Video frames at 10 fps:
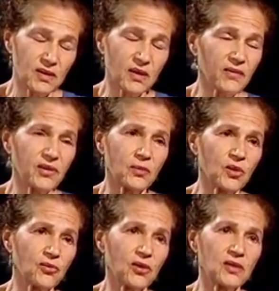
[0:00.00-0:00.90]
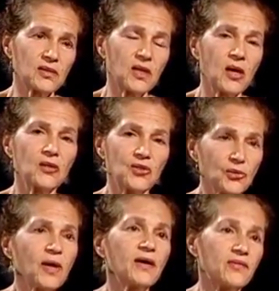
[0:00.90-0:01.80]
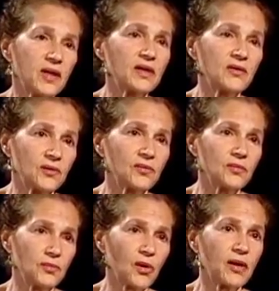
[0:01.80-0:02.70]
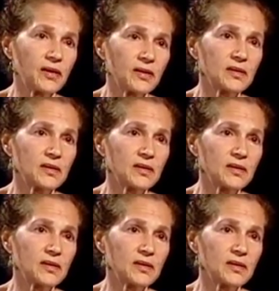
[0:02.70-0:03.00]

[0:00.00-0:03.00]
that I've come across do have that inner part.